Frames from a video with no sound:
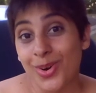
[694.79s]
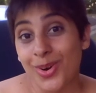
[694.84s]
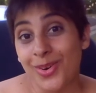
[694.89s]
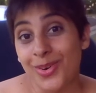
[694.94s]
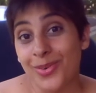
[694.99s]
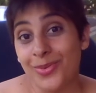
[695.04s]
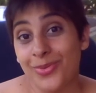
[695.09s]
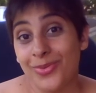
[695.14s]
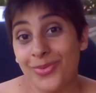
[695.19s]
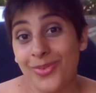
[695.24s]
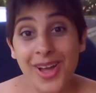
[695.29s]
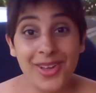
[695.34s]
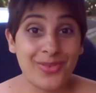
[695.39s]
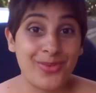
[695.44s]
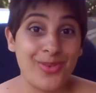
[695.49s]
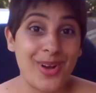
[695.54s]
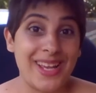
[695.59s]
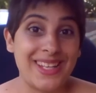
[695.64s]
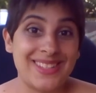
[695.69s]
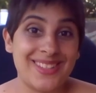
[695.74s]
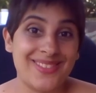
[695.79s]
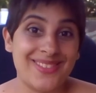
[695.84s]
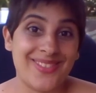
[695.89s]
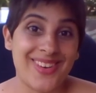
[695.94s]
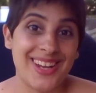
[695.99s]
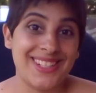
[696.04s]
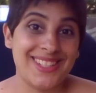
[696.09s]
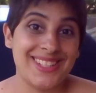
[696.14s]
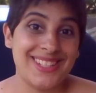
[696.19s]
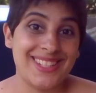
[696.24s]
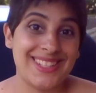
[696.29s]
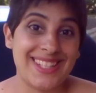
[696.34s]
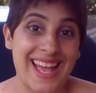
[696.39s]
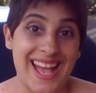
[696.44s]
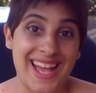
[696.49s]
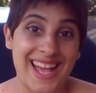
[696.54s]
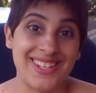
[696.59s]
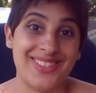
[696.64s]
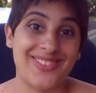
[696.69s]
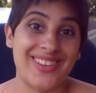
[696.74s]
of five ways that writers
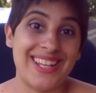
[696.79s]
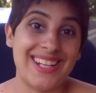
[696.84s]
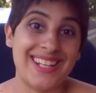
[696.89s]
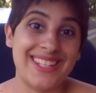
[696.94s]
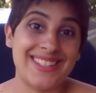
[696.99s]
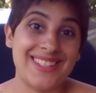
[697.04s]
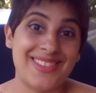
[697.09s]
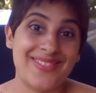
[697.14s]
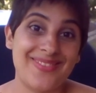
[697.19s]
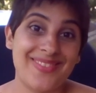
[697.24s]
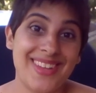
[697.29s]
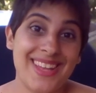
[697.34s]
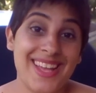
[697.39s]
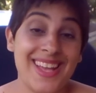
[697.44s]
add realism.